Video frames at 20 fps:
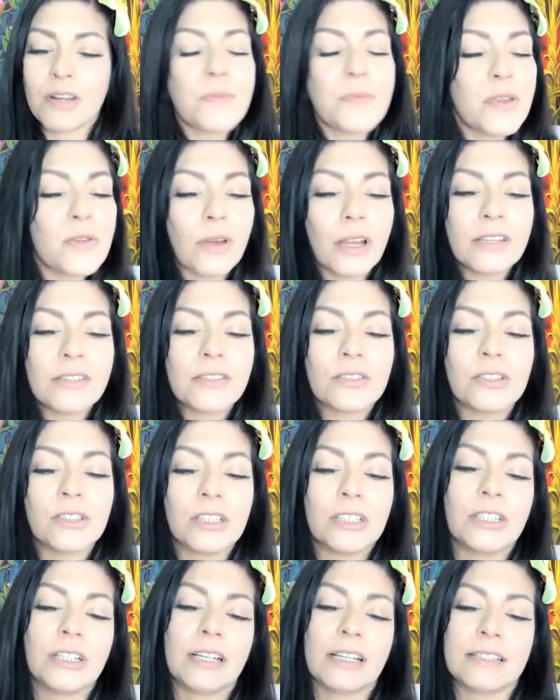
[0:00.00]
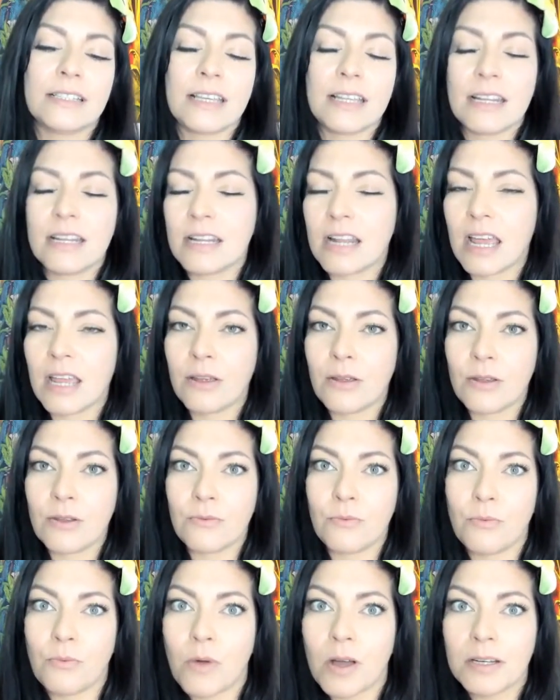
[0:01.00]
want to be a wrestler, and then I
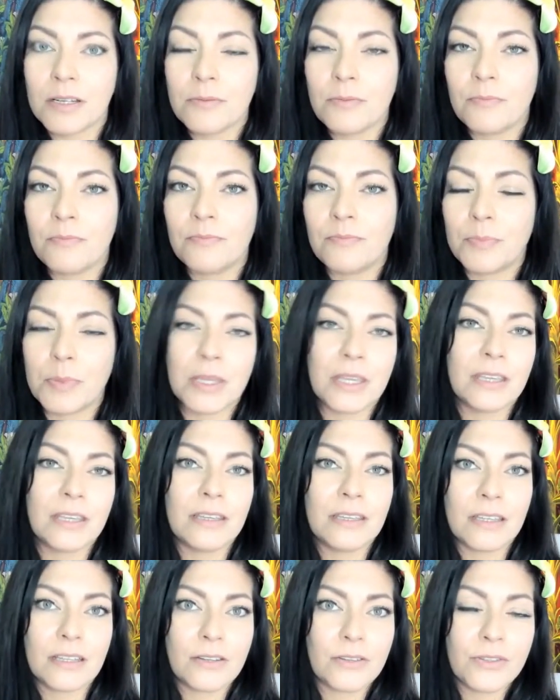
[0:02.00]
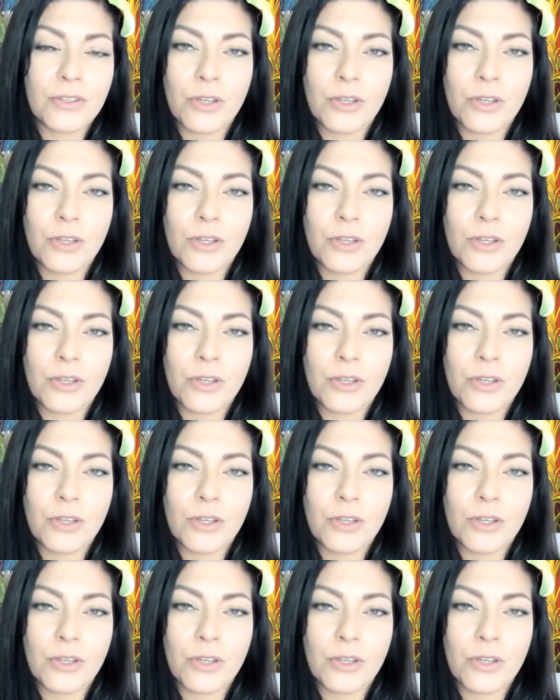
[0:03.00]
want to be in a